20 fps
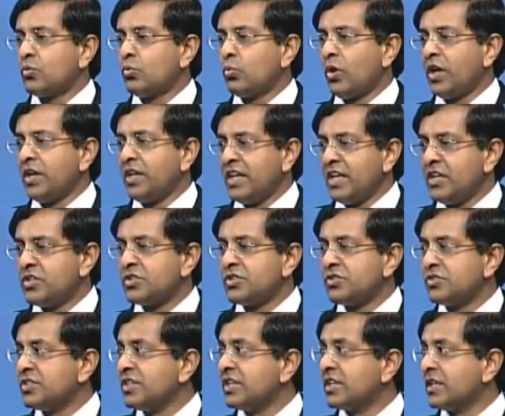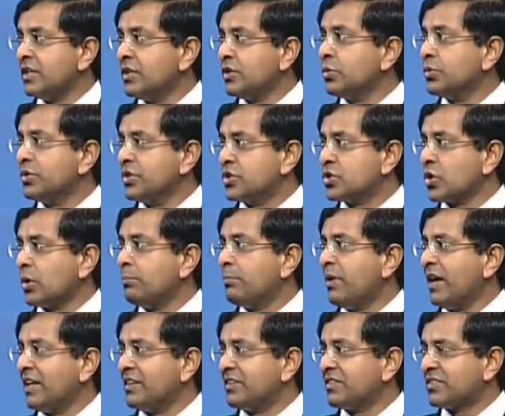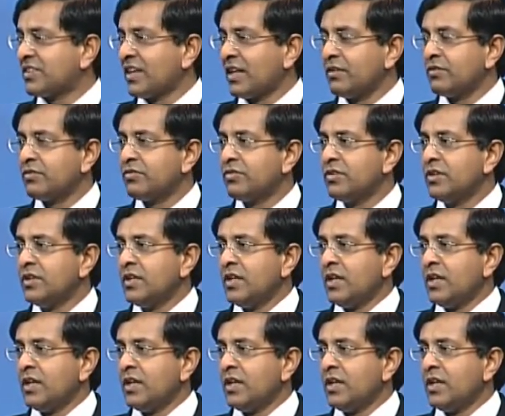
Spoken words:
one agency can do the job by itself.